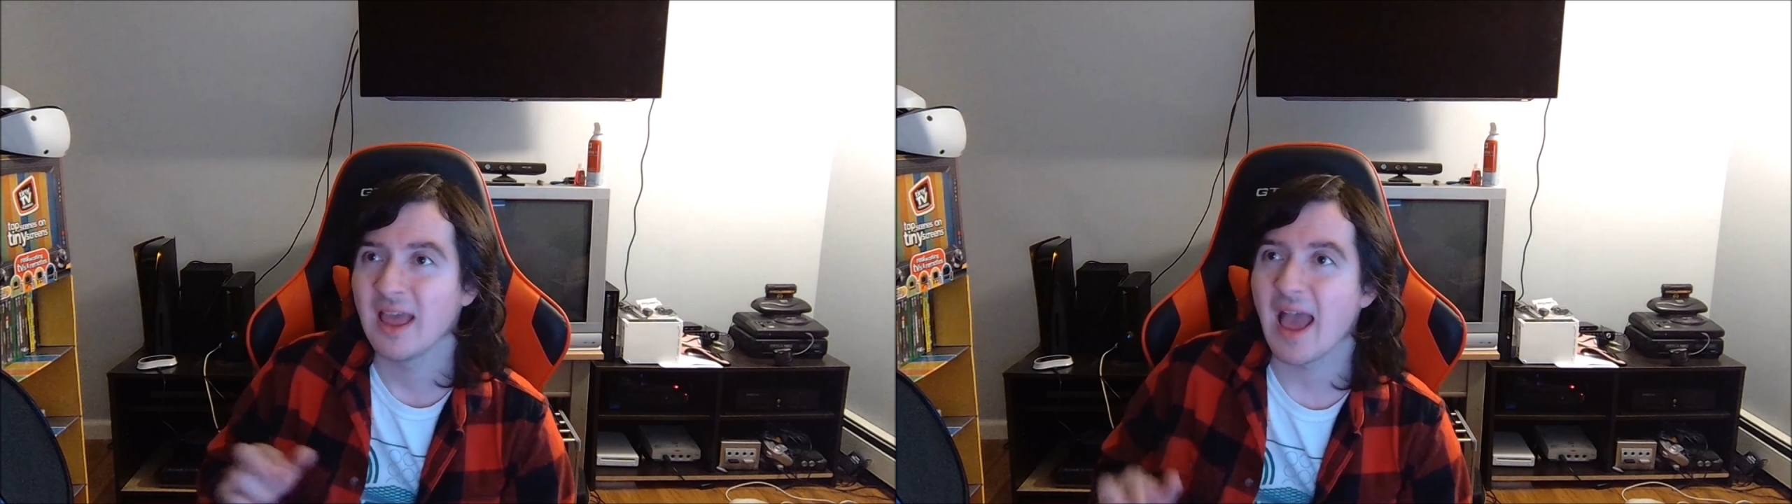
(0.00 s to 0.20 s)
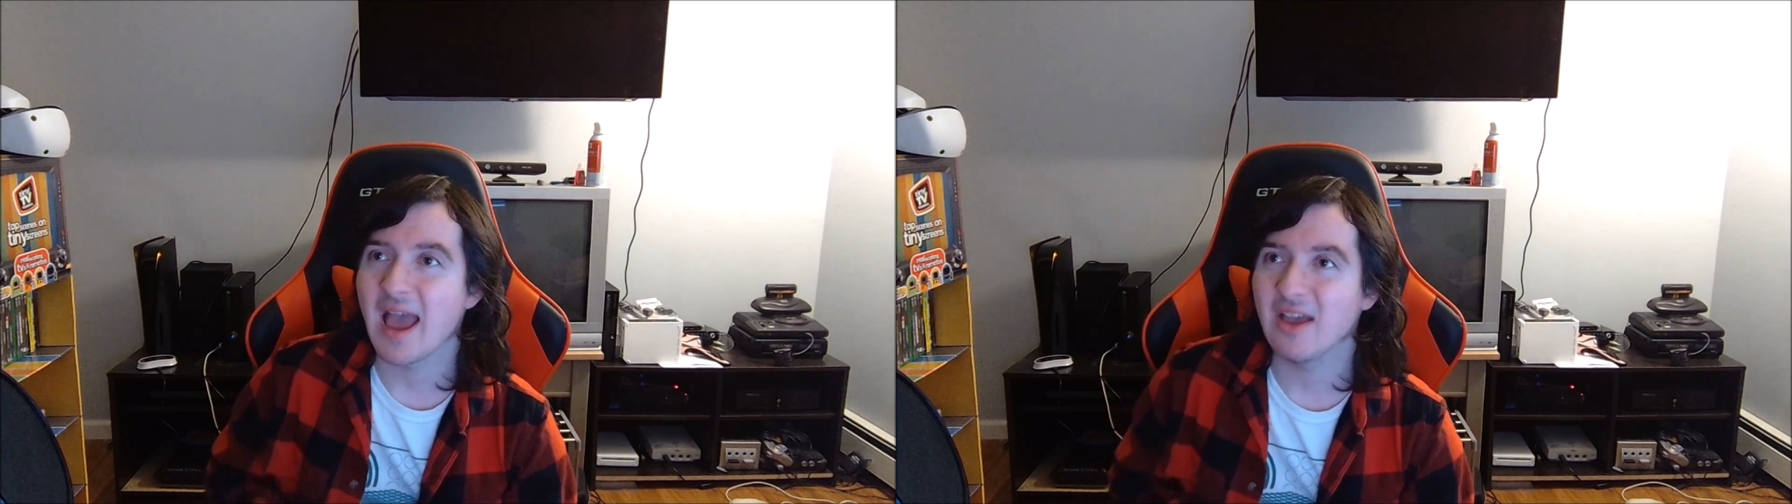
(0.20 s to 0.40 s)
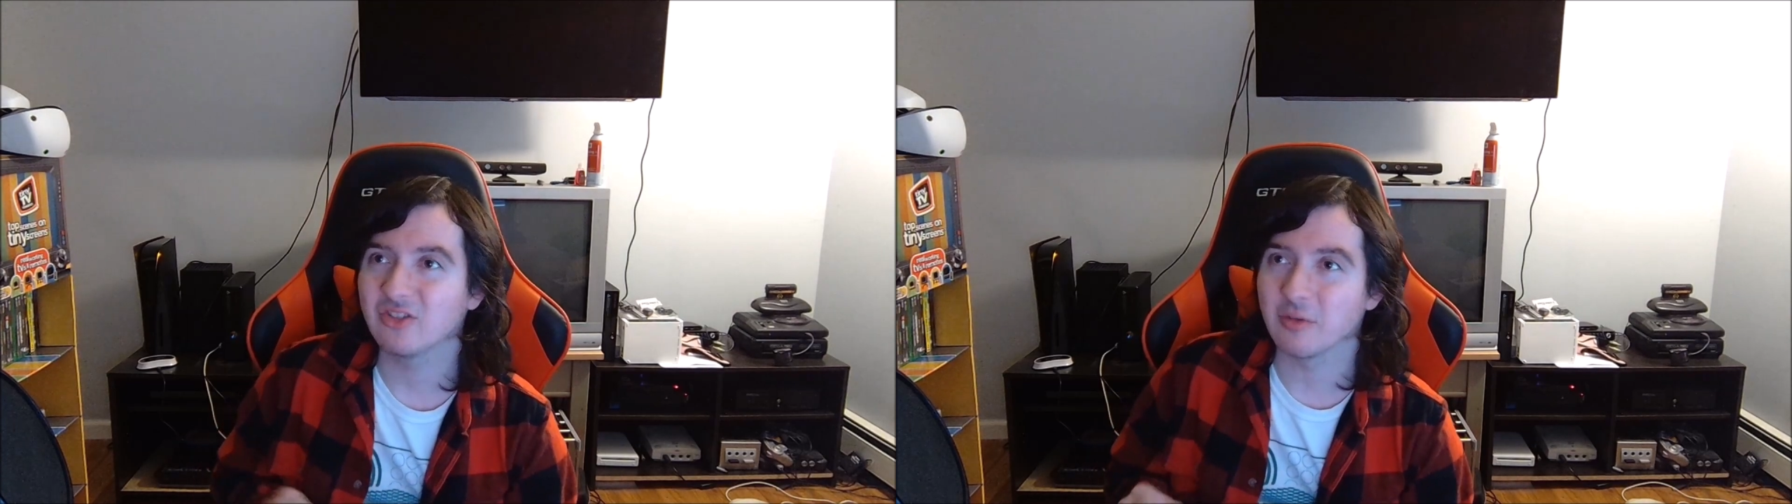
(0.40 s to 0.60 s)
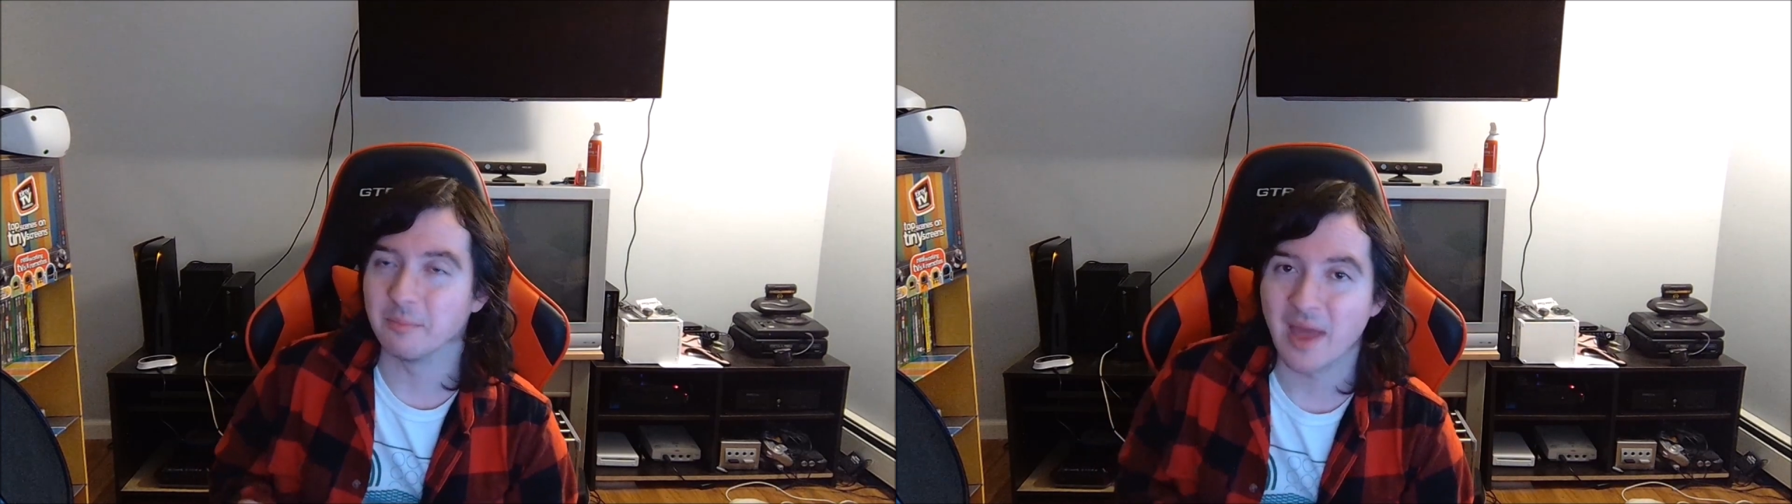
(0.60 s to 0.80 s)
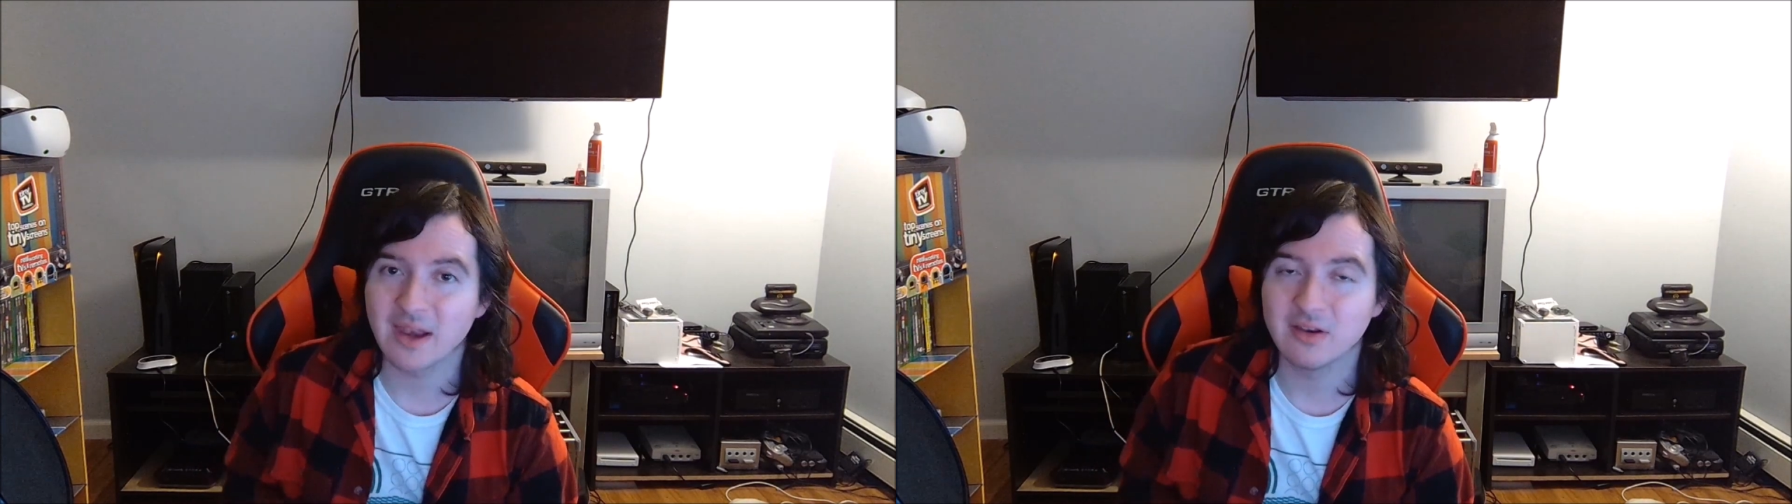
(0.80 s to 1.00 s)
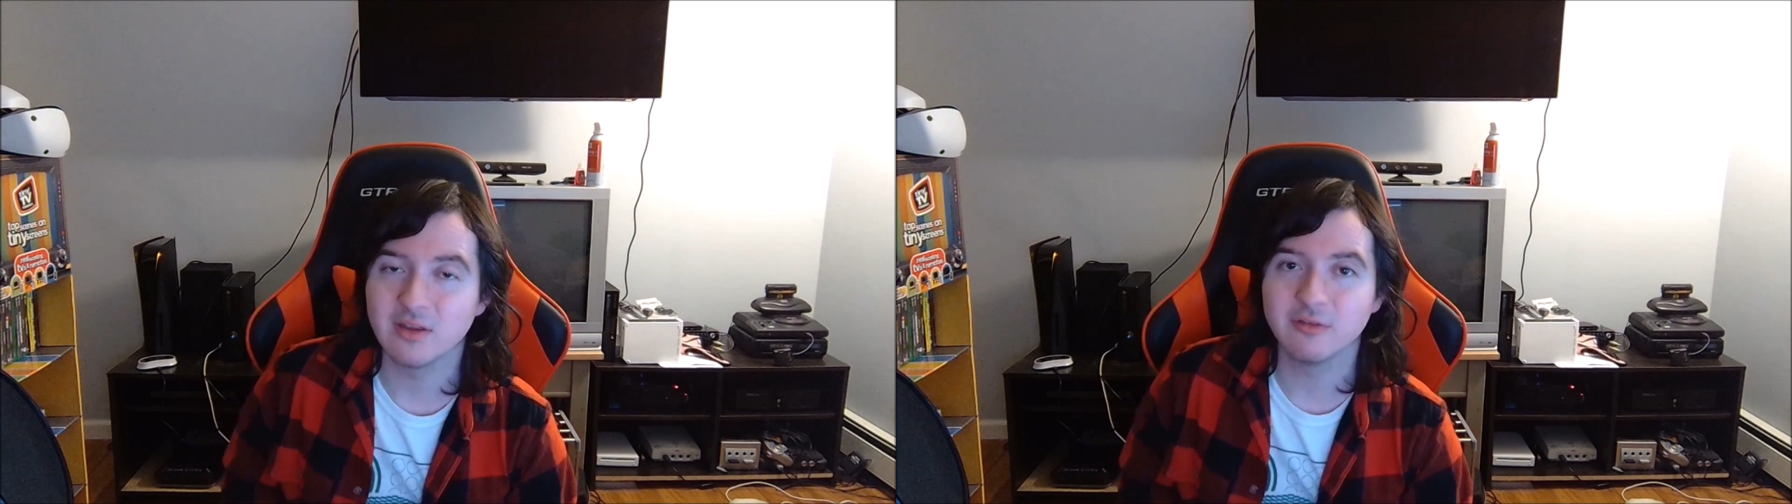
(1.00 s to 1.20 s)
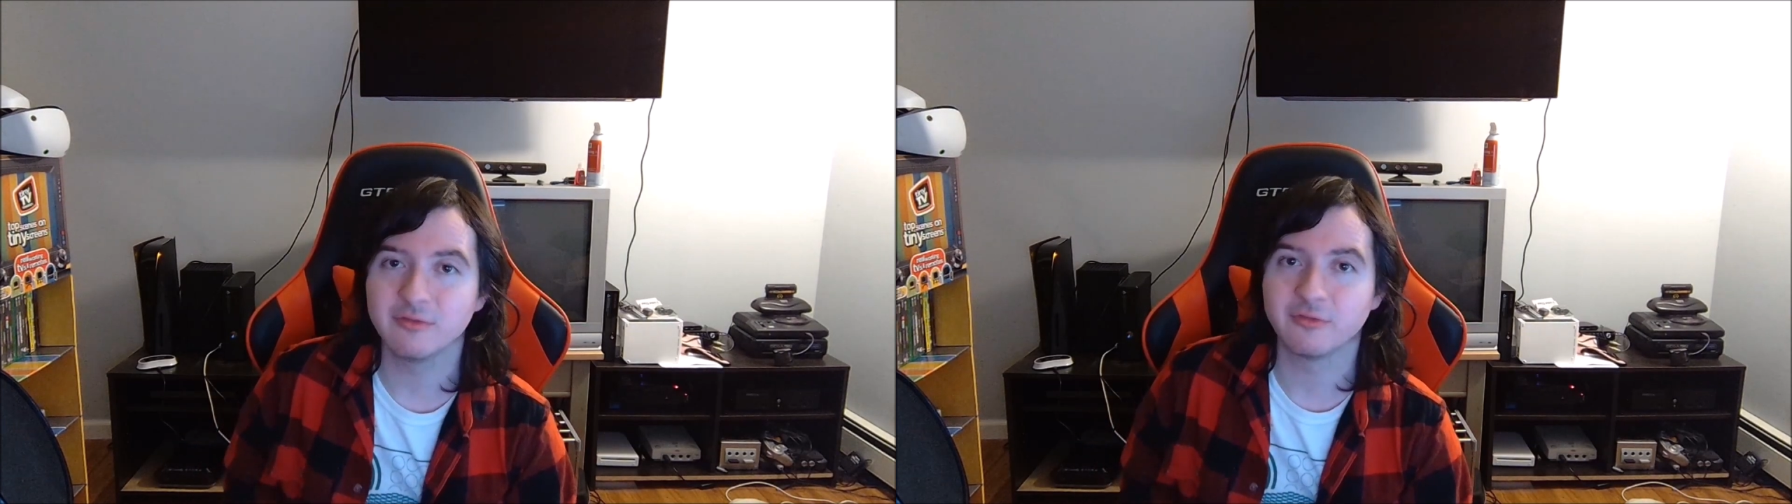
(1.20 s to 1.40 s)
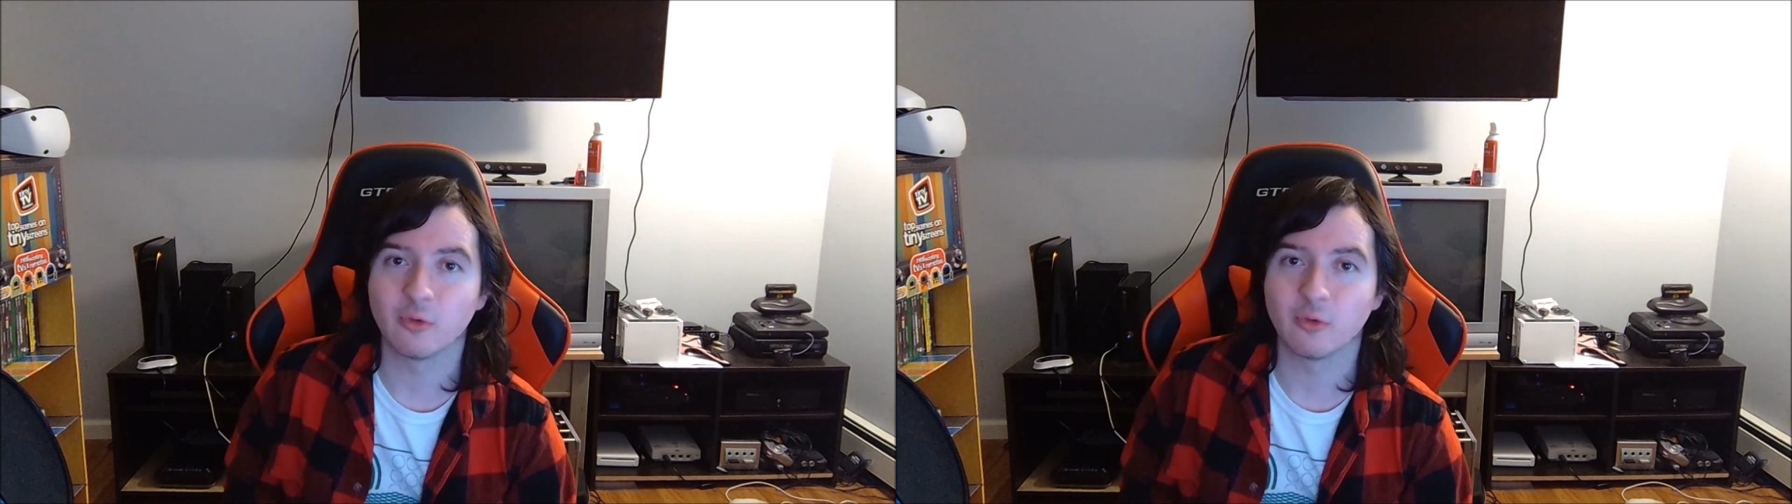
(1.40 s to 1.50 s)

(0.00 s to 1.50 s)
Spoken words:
as competitive